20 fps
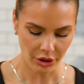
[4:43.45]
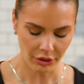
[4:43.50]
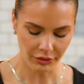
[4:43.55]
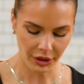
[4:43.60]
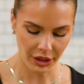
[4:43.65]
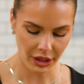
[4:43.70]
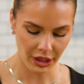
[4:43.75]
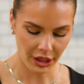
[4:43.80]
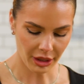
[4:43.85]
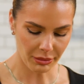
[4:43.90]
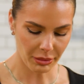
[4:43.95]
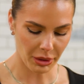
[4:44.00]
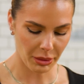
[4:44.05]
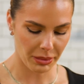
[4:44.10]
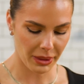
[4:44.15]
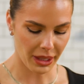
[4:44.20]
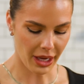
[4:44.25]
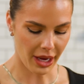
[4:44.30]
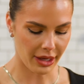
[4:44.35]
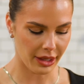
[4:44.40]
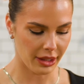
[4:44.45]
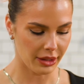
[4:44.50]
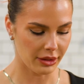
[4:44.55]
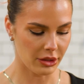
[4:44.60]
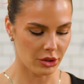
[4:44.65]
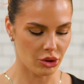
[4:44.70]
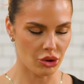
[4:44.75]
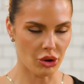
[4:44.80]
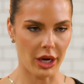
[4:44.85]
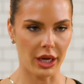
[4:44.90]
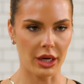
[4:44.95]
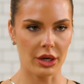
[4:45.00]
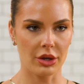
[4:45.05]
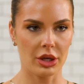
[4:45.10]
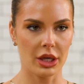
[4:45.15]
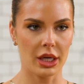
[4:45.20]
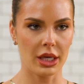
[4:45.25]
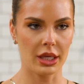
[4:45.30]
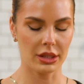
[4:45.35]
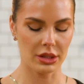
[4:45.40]
Over here, I'm gonna be adding the dry
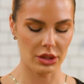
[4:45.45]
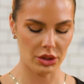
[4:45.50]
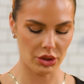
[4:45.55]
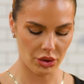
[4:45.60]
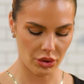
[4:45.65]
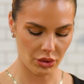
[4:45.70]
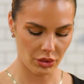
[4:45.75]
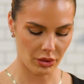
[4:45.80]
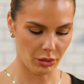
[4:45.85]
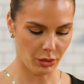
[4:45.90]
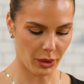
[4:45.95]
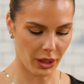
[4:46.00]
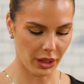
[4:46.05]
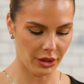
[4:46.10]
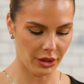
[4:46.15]
ingredients to the wet